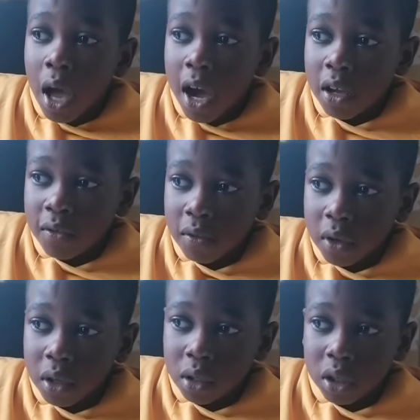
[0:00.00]
I
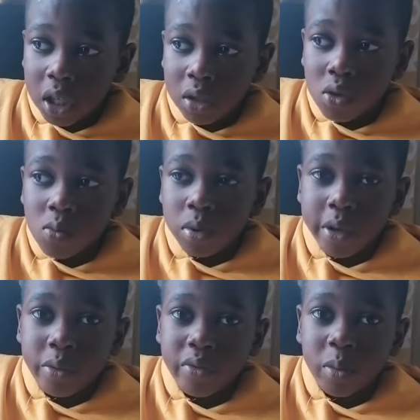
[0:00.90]
think they don't play
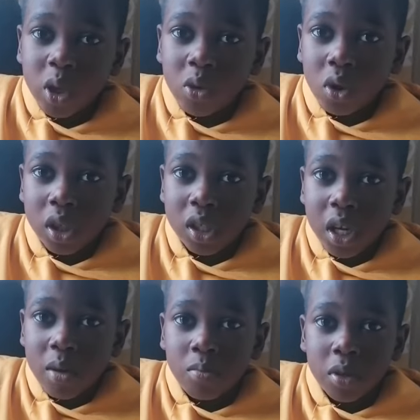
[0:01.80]
with me all the
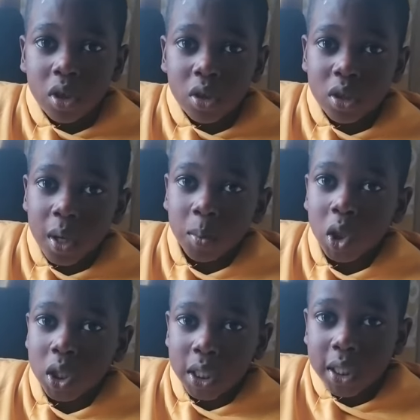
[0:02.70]
time because I'm
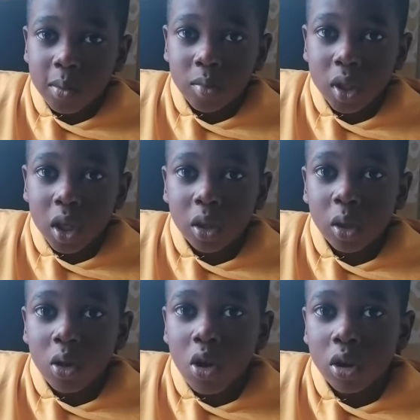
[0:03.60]
not the same skin or
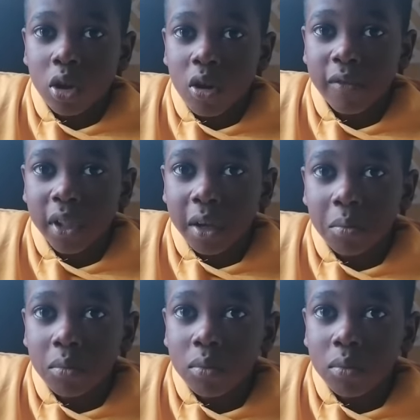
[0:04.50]
color of them.